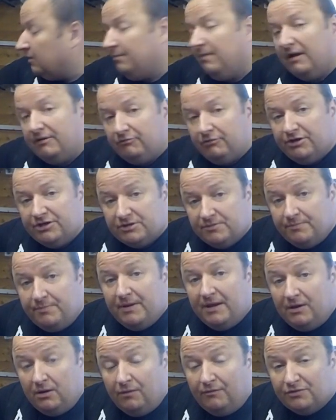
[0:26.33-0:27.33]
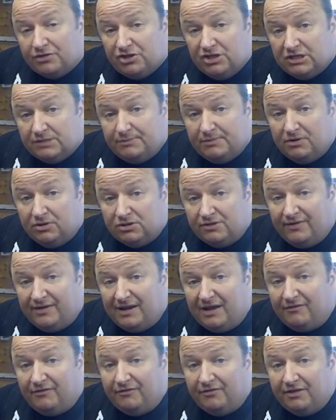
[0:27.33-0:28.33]
main reason being obviously is because I've
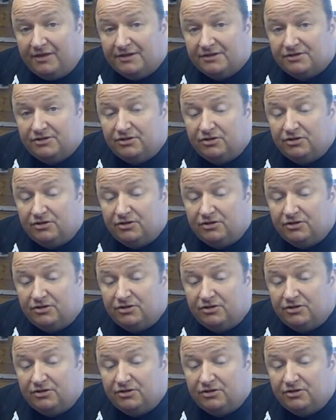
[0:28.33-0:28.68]
had other things